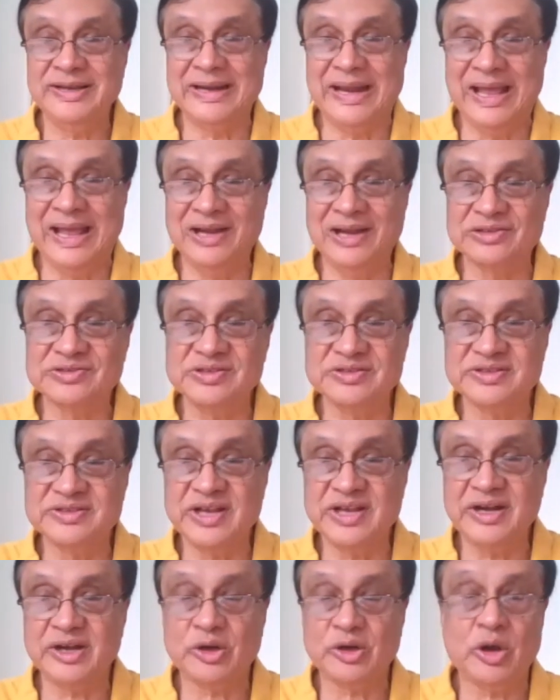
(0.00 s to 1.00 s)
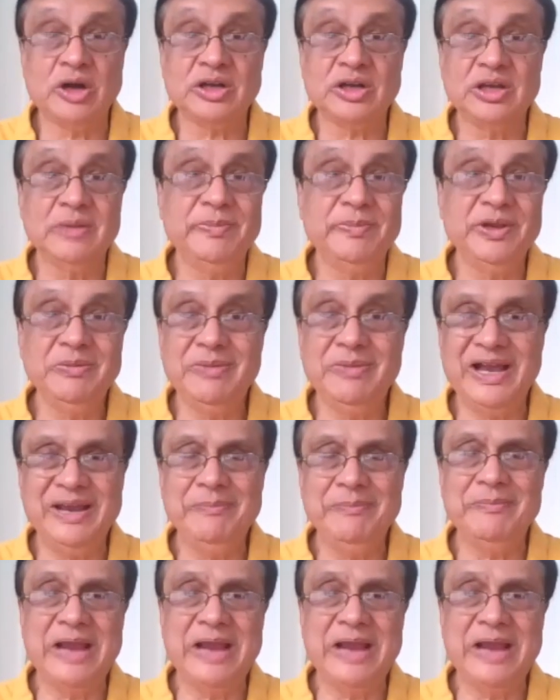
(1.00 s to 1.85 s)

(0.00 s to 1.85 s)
analysis and record keeping by